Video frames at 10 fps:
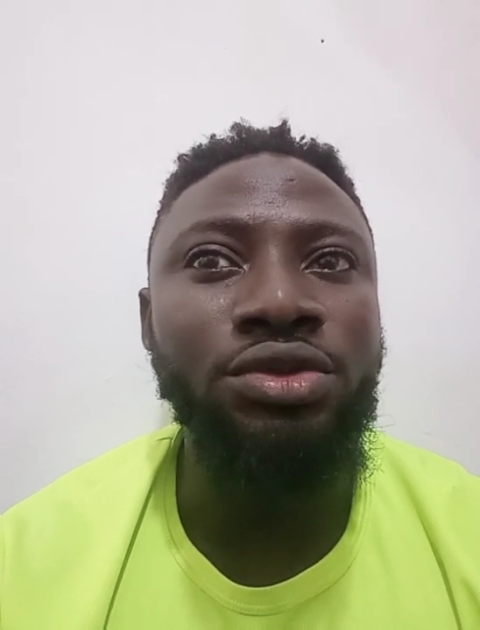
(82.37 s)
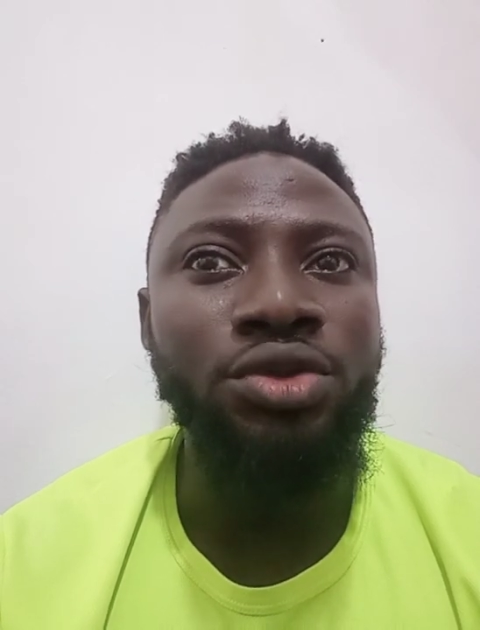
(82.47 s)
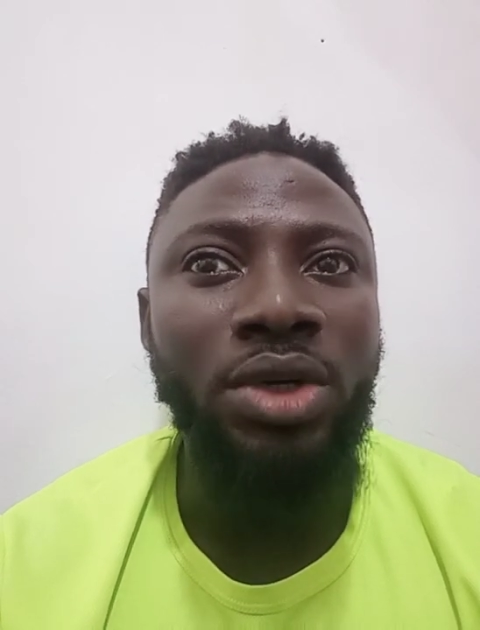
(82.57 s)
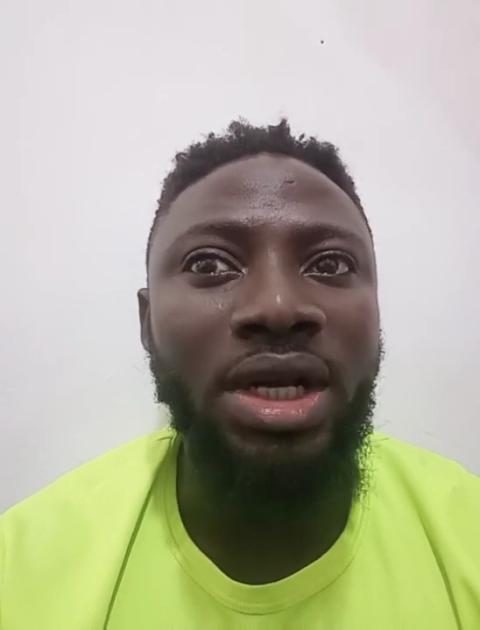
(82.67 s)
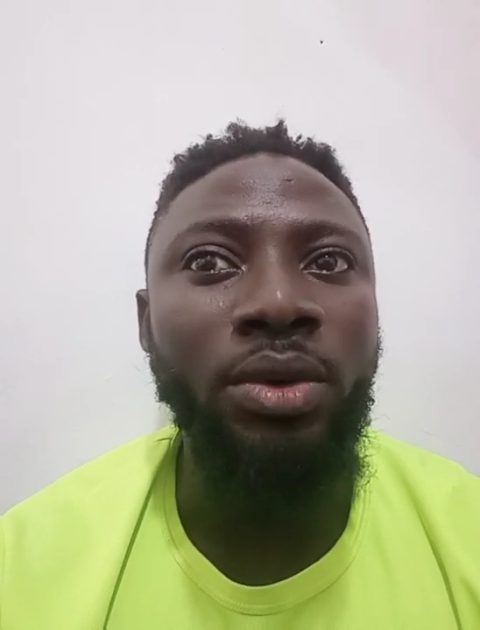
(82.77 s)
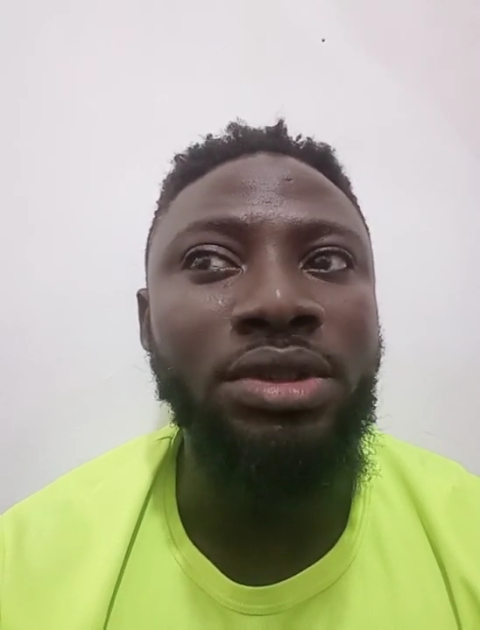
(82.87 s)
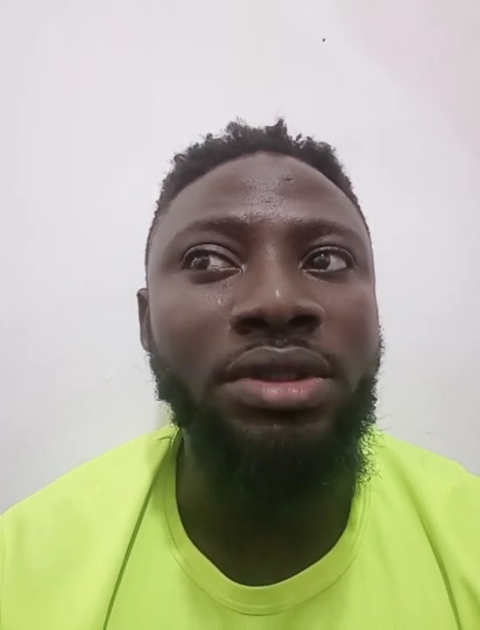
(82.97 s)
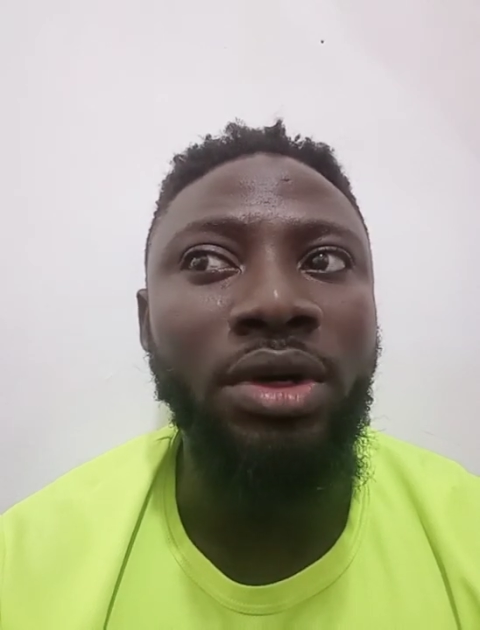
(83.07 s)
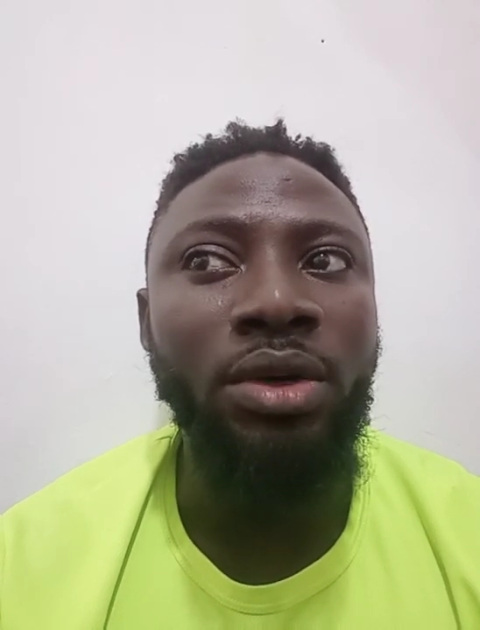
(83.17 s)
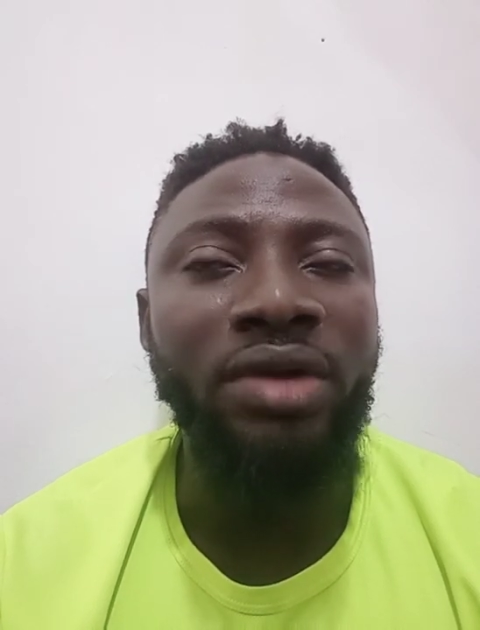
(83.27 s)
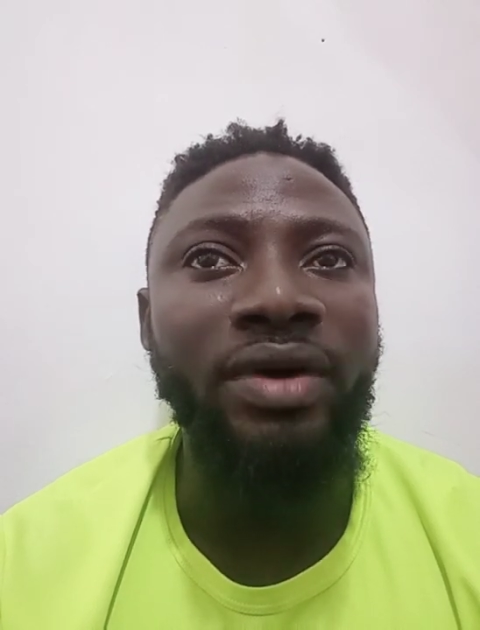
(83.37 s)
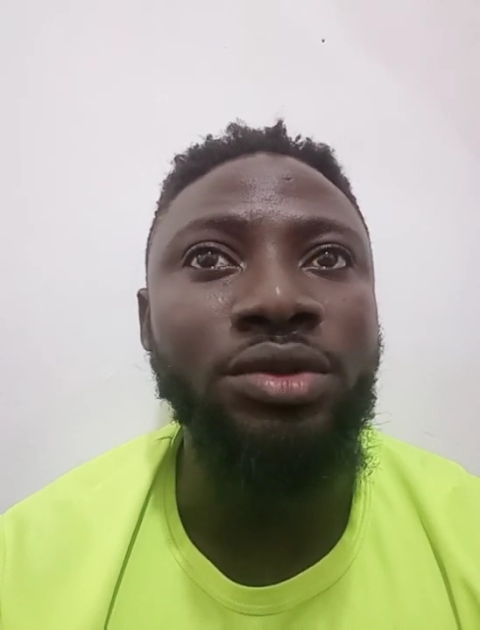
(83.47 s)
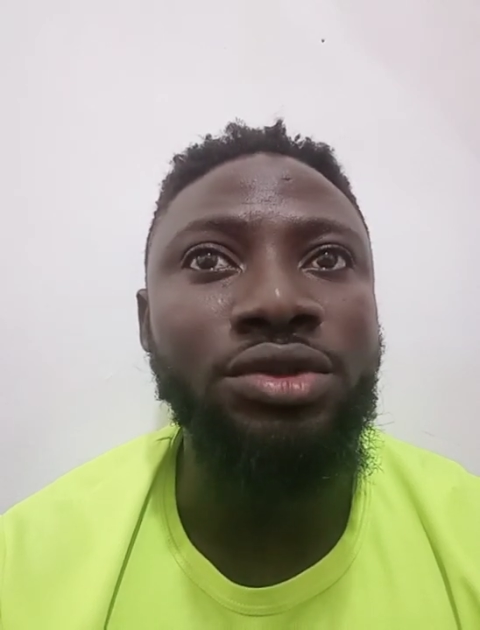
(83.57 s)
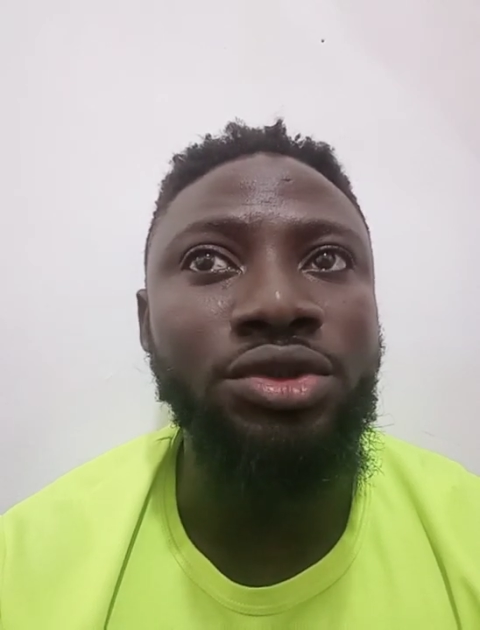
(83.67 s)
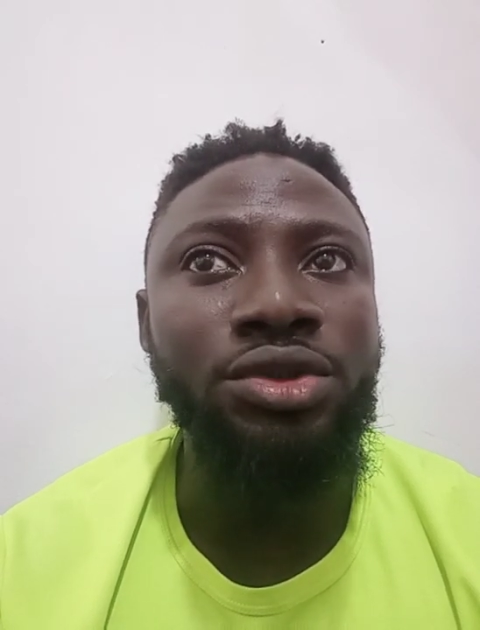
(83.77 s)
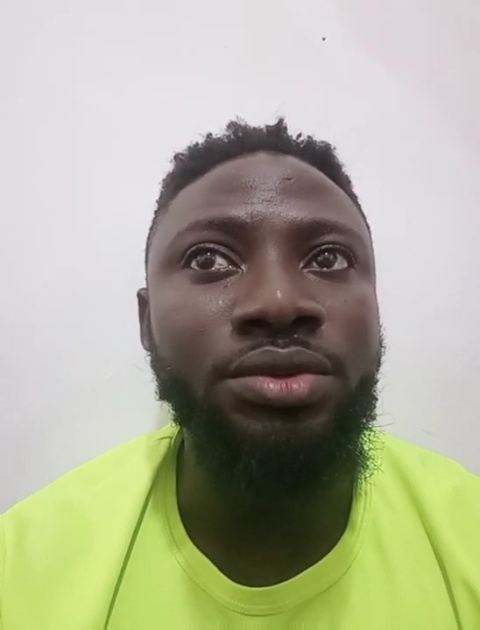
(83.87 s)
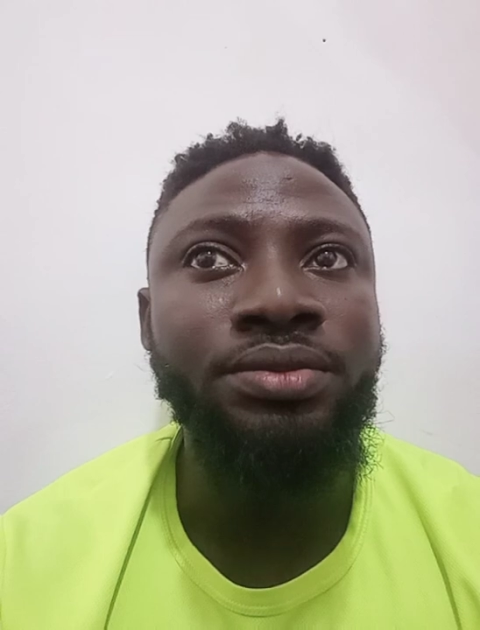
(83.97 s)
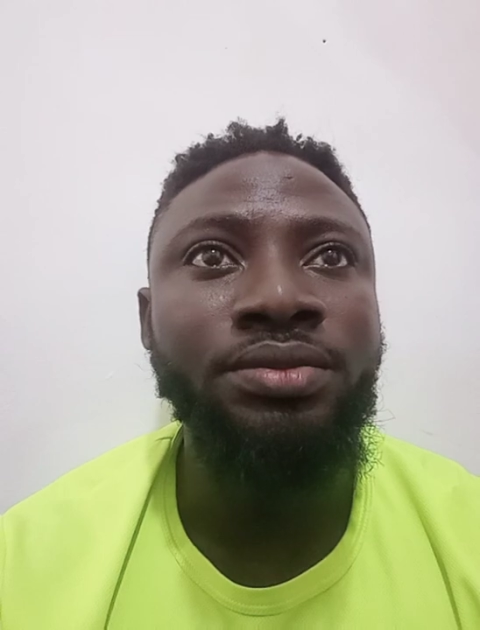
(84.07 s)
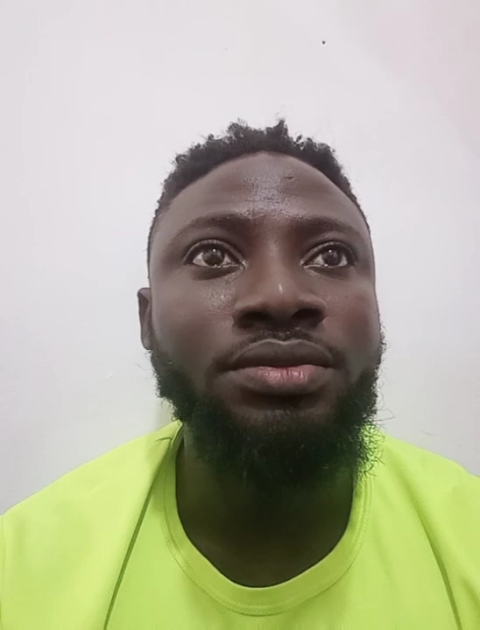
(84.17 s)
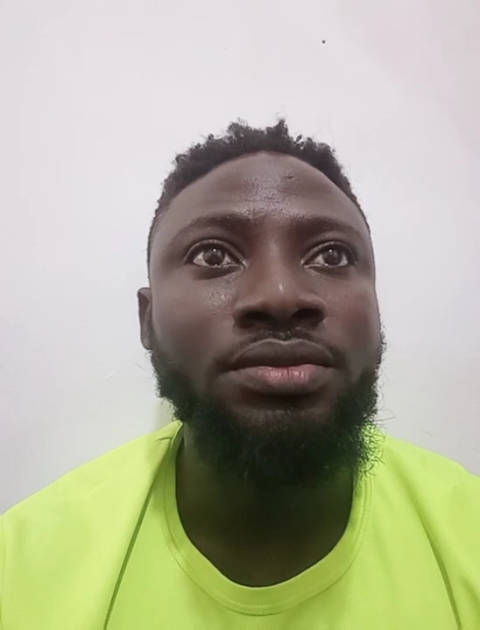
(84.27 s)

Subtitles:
do what I want, whatever I want to do.